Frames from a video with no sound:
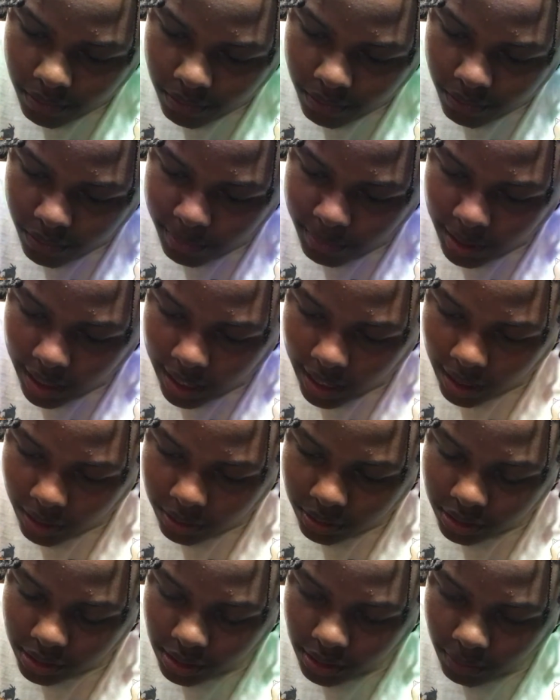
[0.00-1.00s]
from my
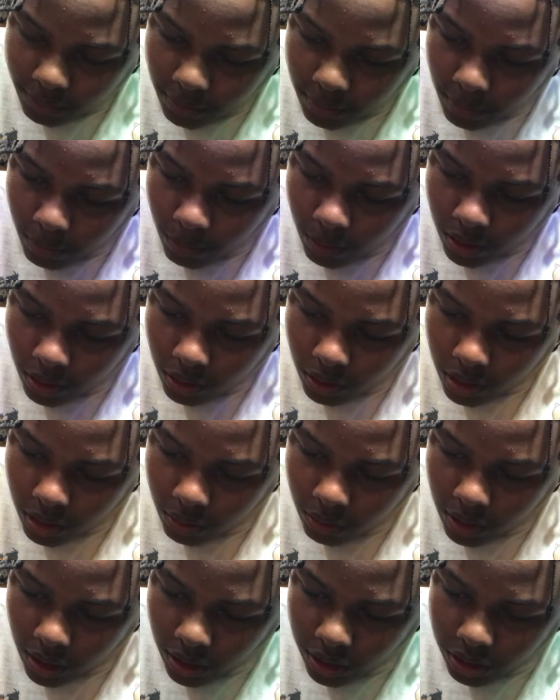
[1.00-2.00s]
house and from around the corner
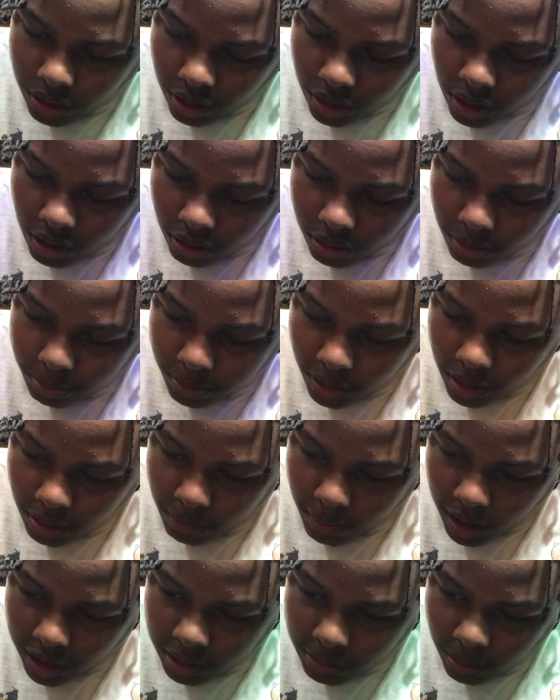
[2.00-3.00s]
where I used to go to play
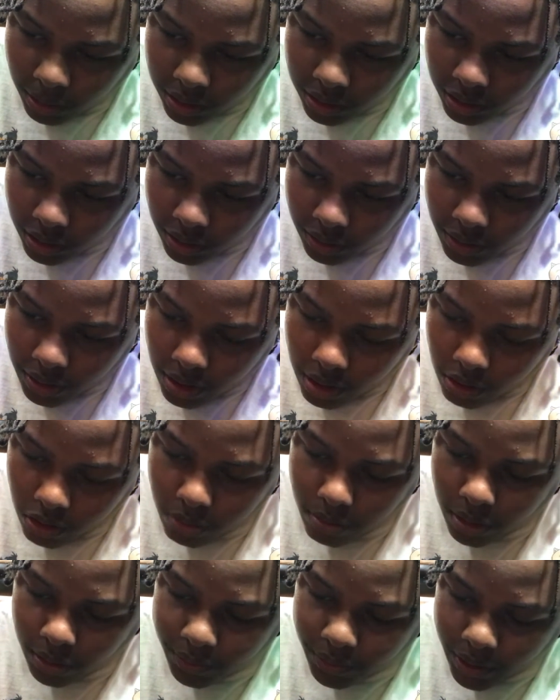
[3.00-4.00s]
basketball and stuff with
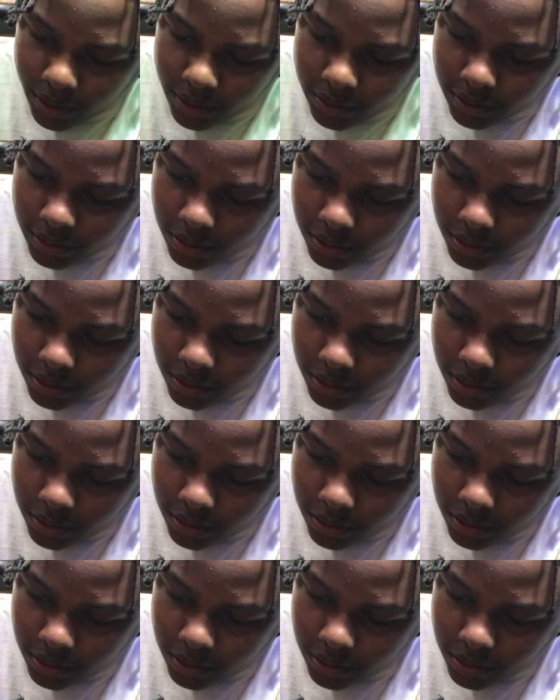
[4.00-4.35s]
my friends.